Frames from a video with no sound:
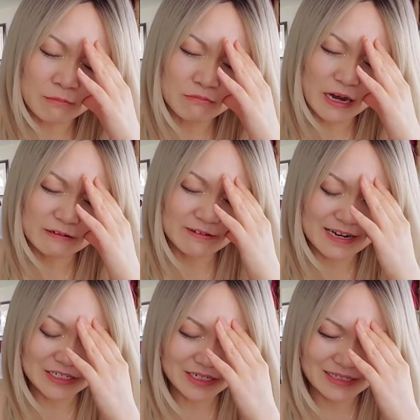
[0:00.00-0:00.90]

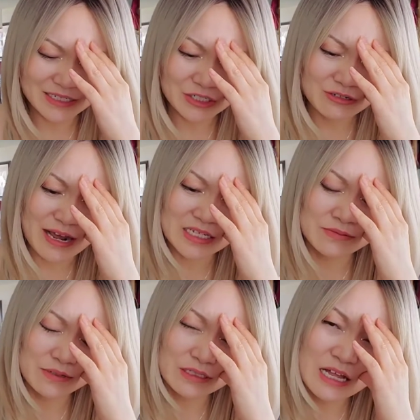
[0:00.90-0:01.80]
Moderation is
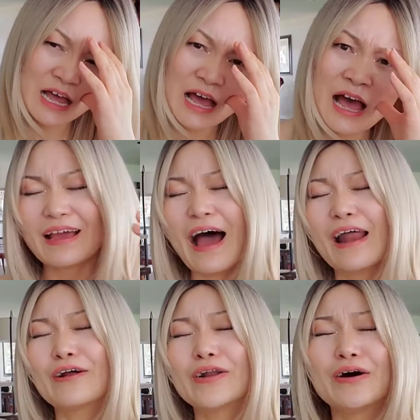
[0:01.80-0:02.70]
stressful. I
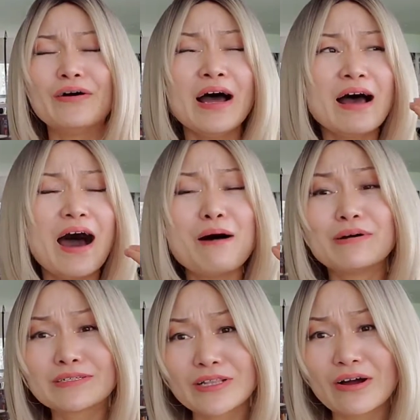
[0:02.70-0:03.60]
don't know how
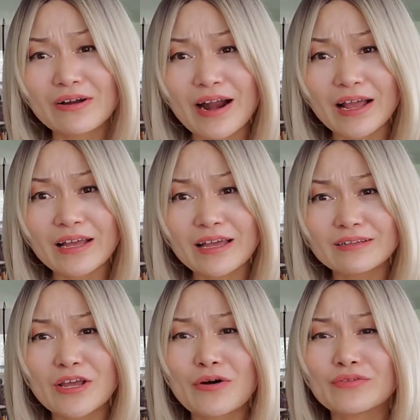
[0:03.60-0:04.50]
much longer I can
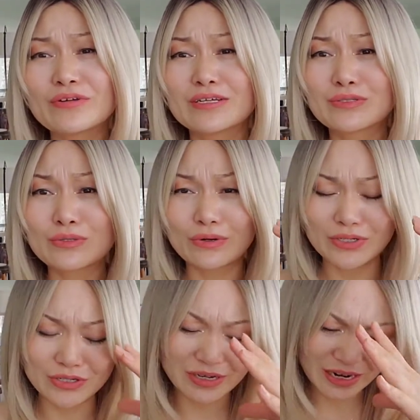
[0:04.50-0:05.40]
go through this
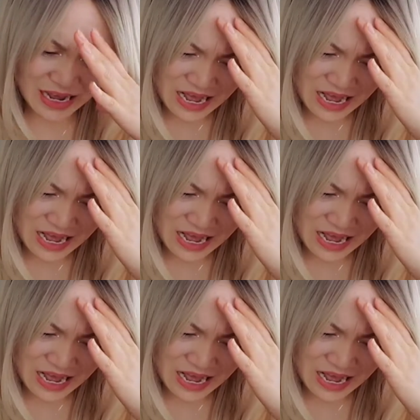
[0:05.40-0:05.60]
torture.